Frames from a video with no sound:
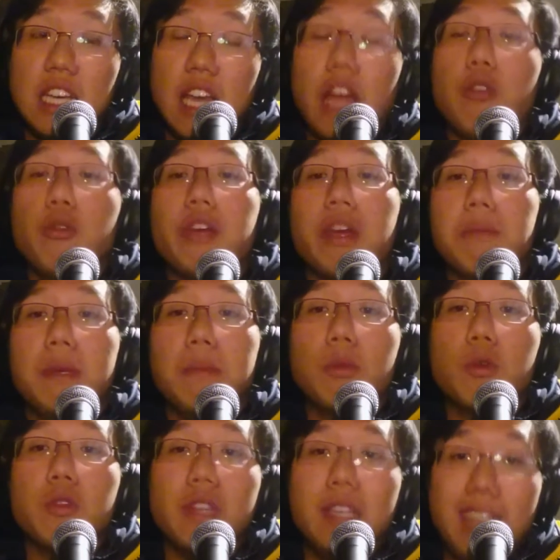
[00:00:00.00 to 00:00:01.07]
and who can be
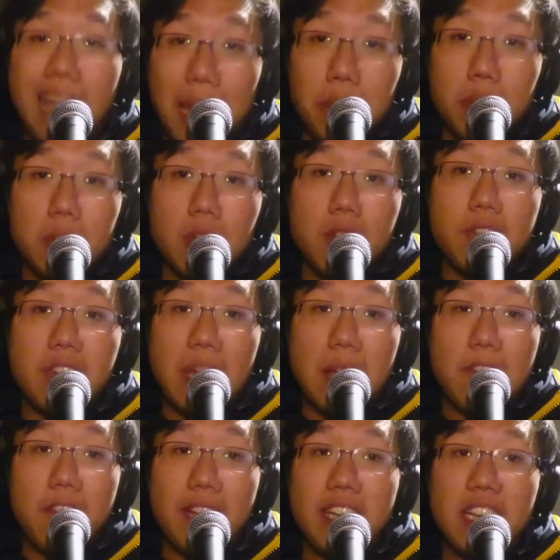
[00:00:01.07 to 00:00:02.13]
more than capable of
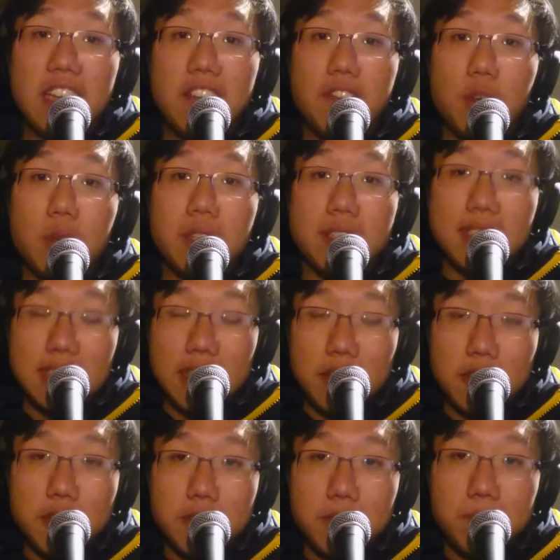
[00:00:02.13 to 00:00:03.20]
fending for
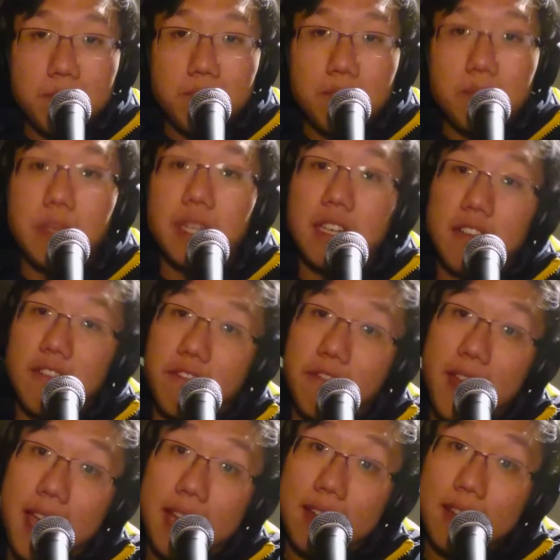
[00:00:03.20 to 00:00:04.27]
herself. But in
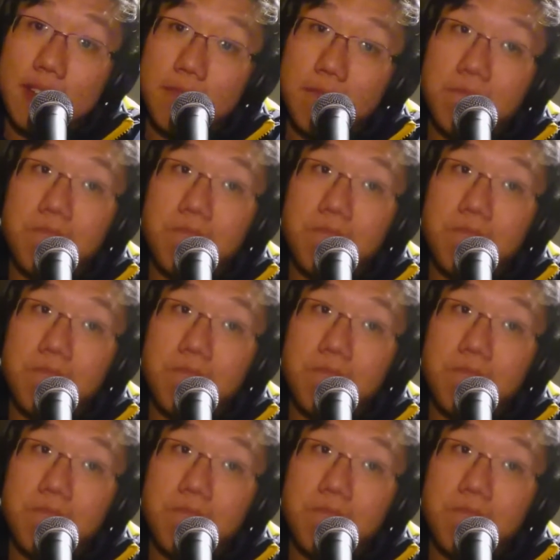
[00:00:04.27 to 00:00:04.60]
Fanon,